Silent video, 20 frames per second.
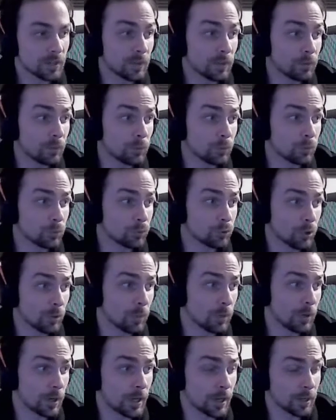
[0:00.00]
Feel free to drop
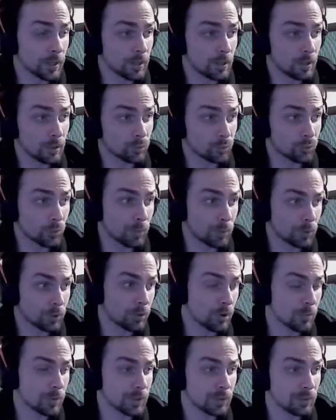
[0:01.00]
a like, drop a
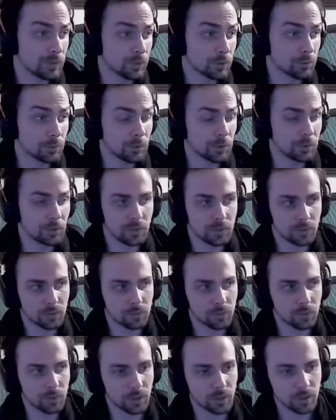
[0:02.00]
comment if you agree or
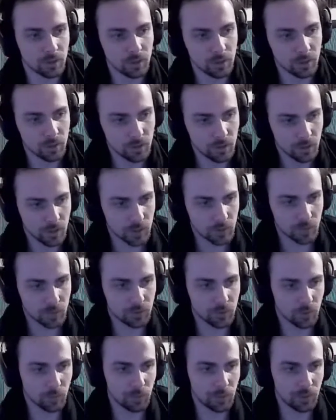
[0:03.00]
disagree. Express
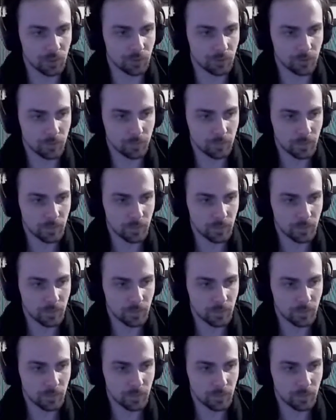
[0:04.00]
your opinion.